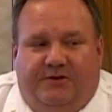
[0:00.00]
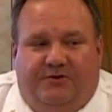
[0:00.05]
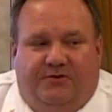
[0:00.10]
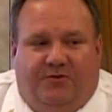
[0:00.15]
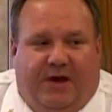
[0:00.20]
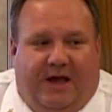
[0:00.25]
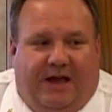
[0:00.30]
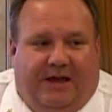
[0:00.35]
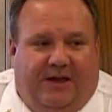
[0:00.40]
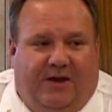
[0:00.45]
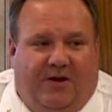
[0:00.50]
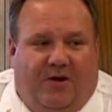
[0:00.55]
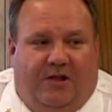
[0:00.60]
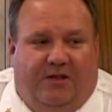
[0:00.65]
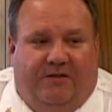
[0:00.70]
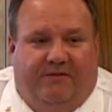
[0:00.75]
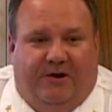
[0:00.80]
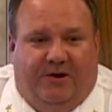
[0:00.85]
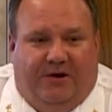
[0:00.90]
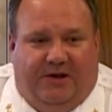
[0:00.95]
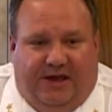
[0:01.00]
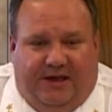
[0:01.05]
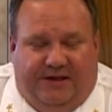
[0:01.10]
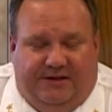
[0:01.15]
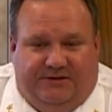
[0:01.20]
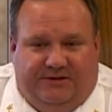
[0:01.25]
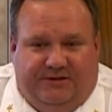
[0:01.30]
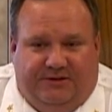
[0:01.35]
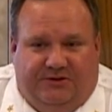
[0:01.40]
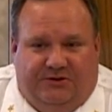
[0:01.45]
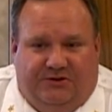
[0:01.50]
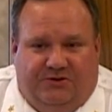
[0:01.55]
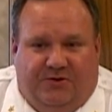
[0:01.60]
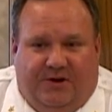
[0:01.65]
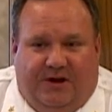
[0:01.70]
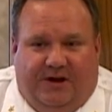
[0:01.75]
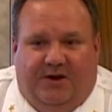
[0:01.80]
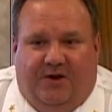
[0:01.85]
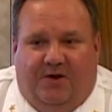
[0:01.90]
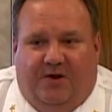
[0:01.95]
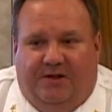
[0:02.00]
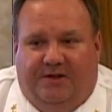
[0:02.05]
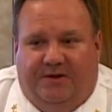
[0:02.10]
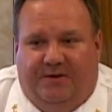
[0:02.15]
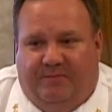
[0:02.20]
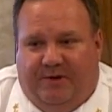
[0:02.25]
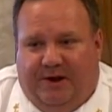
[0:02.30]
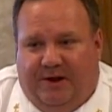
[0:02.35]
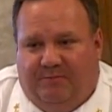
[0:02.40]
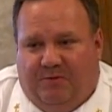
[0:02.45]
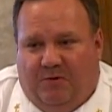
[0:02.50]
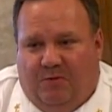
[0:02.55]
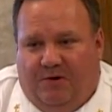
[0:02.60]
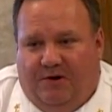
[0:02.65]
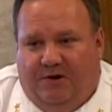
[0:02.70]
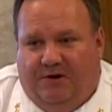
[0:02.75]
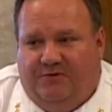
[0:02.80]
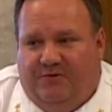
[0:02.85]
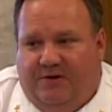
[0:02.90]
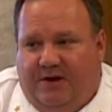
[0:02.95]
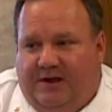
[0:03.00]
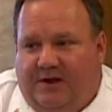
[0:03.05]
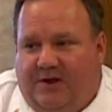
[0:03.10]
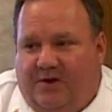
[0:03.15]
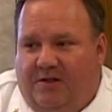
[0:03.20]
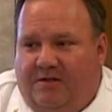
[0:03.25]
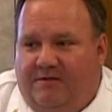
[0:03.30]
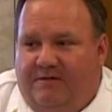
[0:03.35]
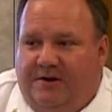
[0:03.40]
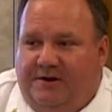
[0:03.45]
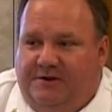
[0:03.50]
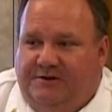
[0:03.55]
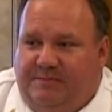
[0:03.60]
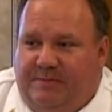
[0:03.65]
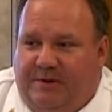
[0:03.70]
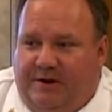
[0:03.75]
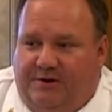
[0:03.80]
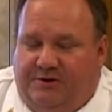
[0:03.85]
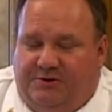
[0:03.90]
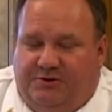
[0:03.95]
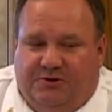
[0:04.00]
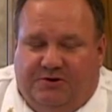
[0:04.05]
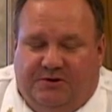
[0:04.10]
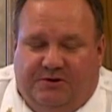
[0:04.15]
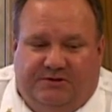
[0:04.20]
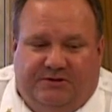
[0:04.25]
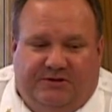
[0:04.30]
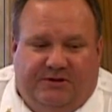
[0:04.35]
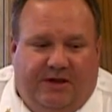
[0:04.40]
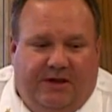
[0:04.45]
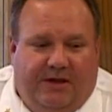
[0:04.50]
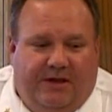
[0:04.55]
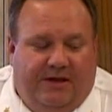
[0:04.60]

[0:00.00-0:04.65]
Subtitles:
tracking all of our cases, tracking all of the paperwork, tracking all of our expenditures.